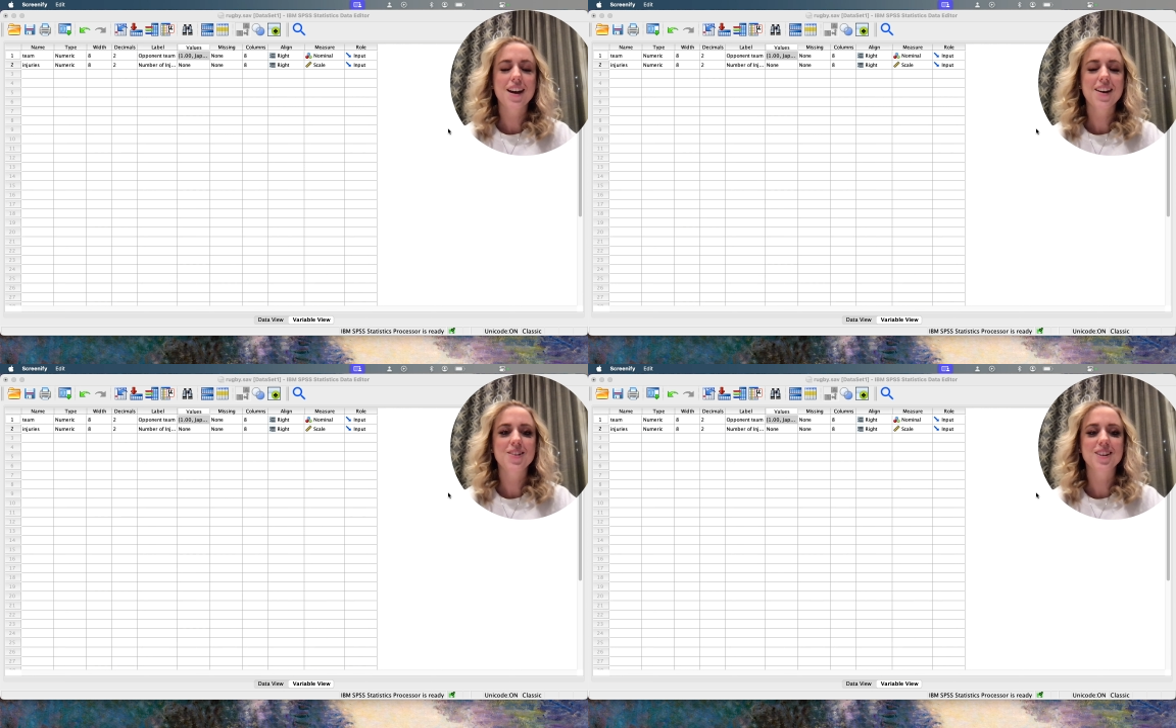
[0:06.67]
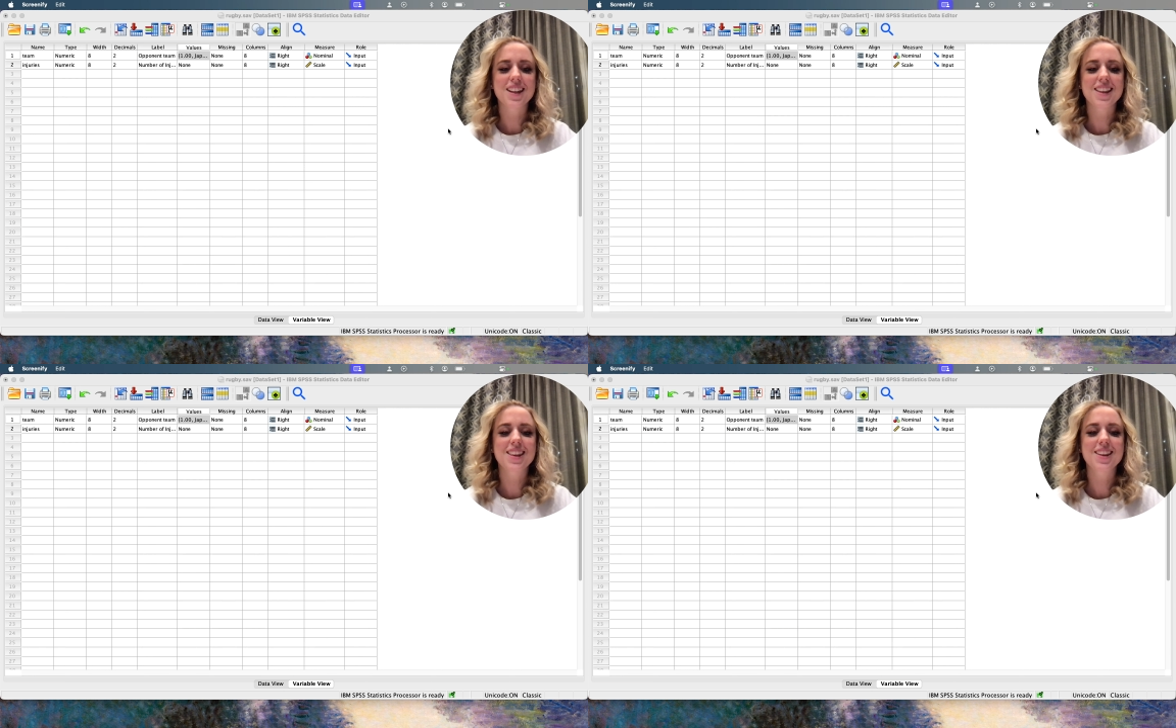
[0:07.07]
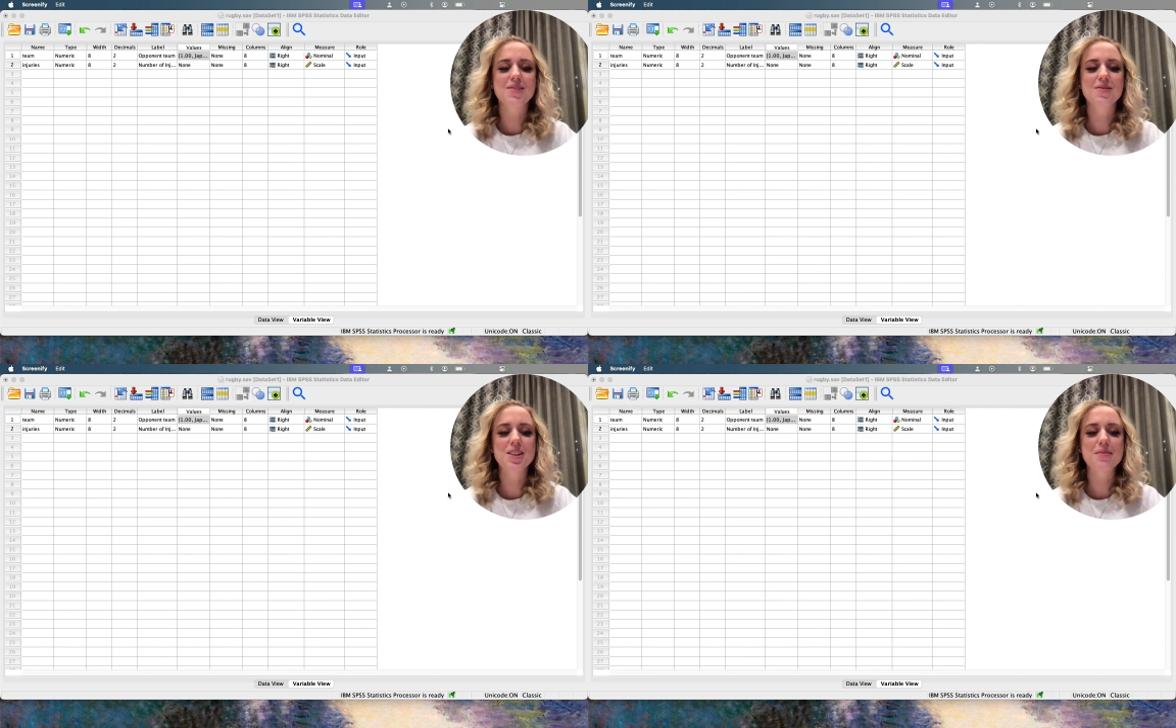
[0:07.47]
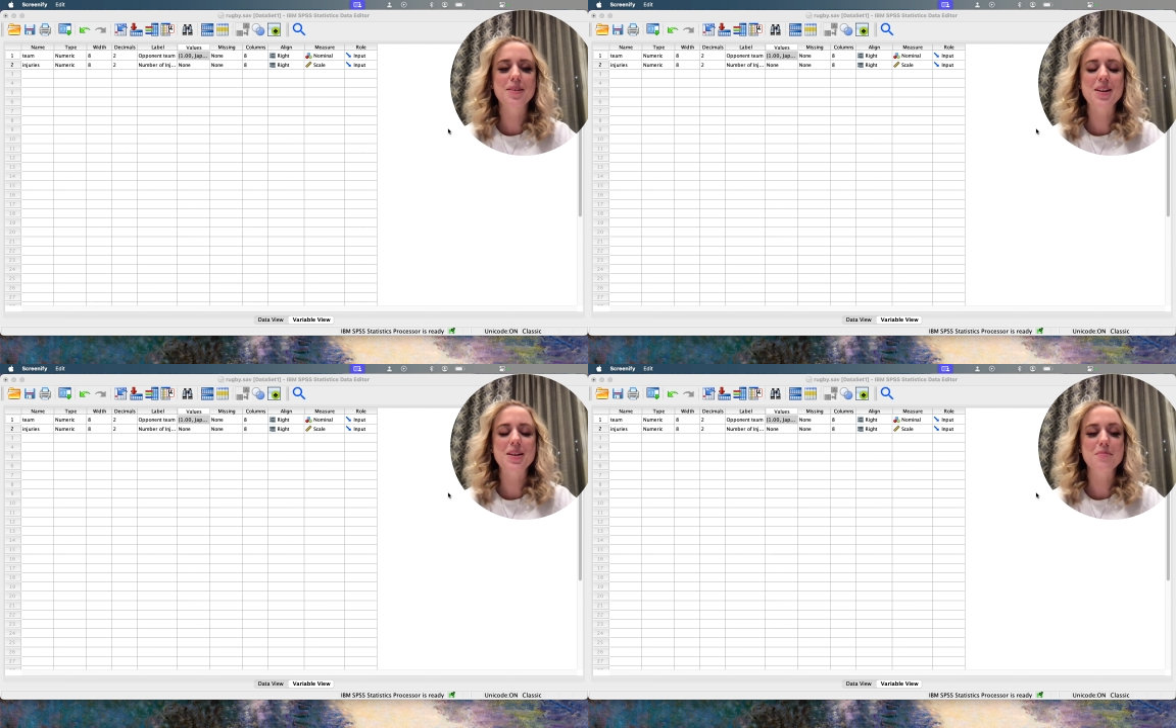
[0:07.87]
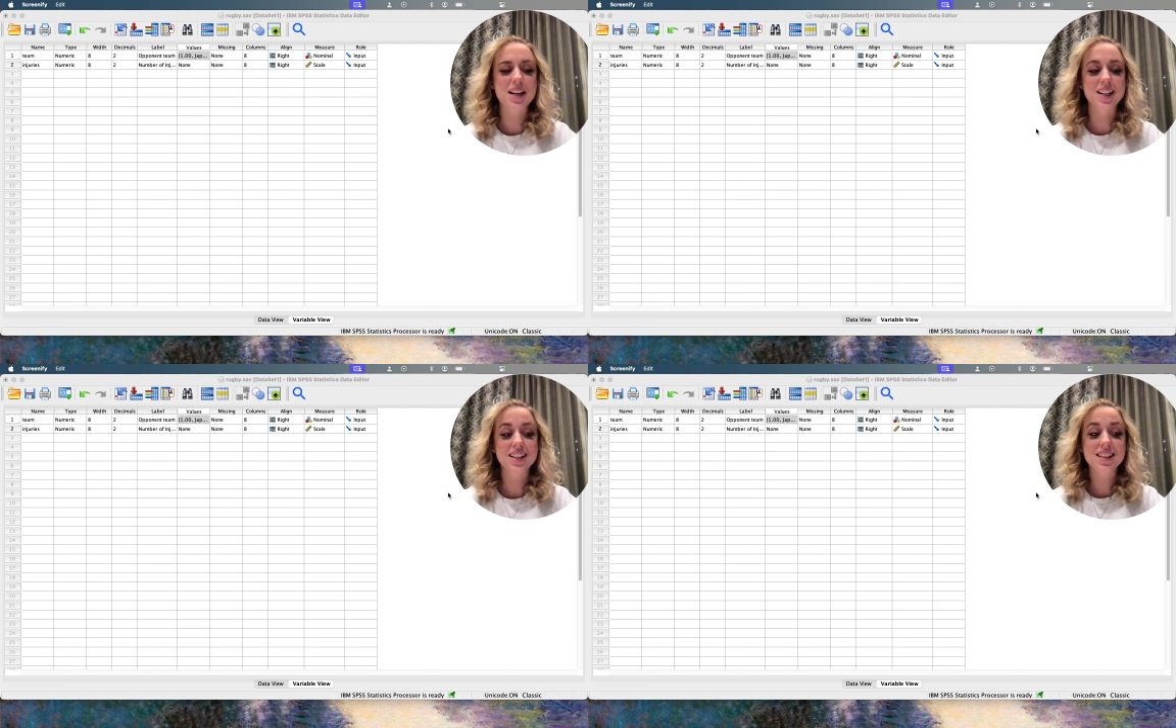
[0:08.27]
with multiple
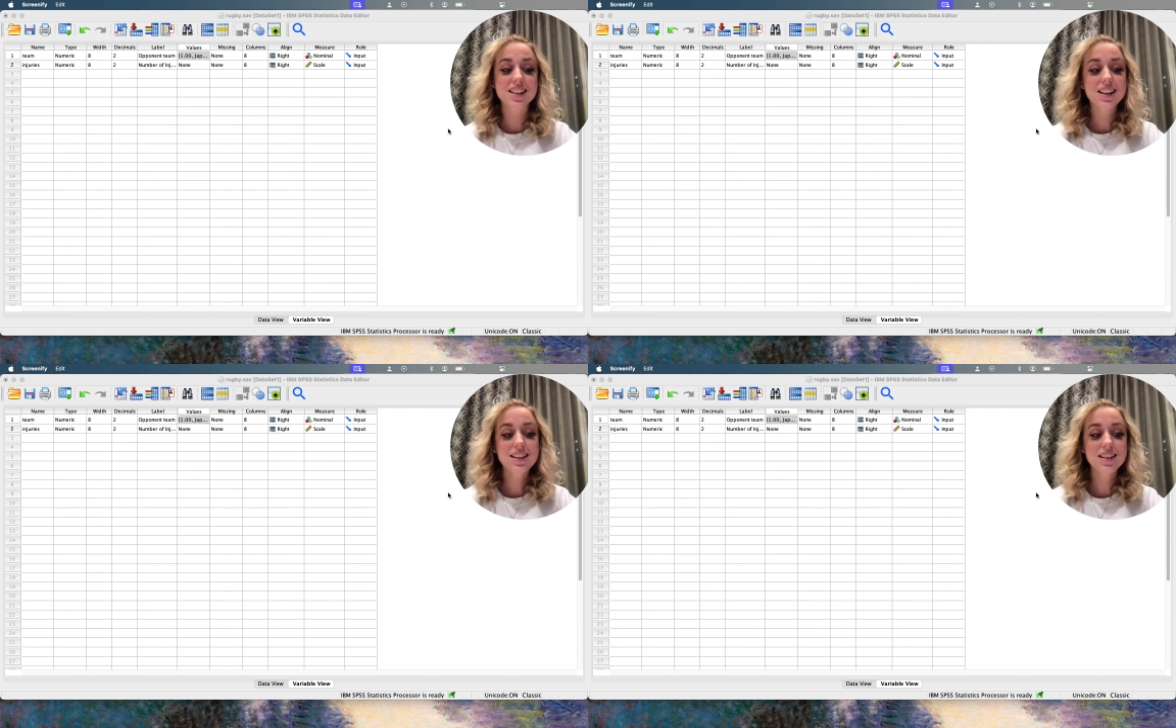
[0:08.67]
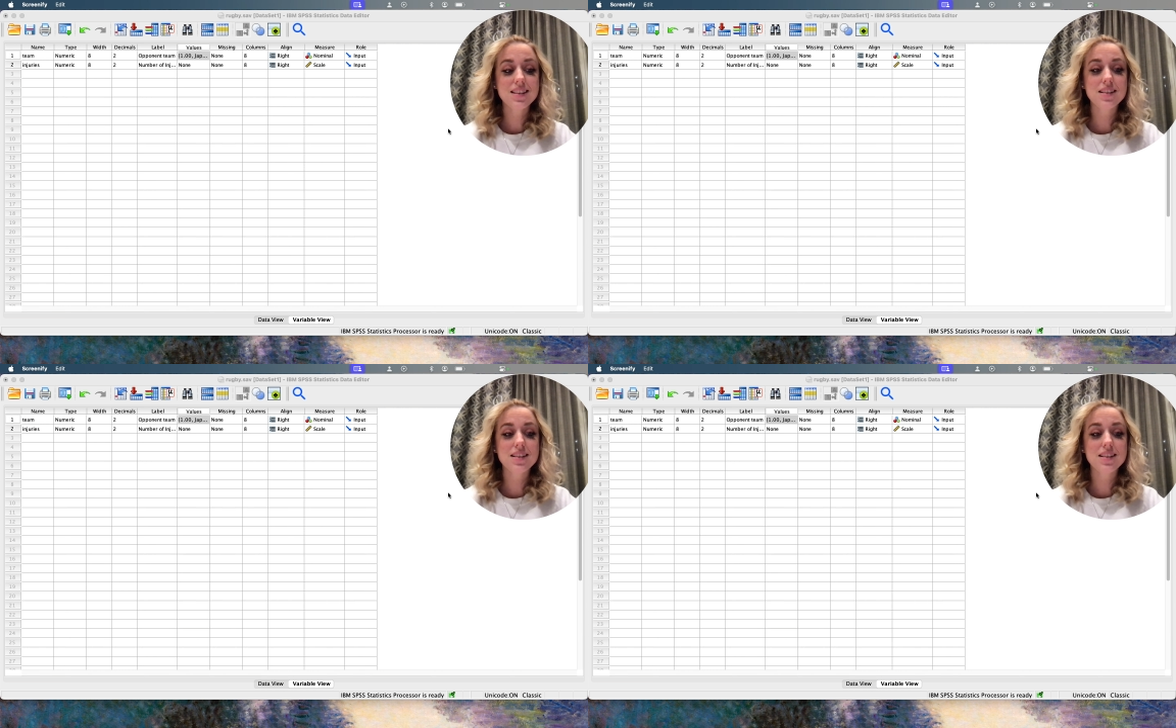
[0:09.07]
comparisons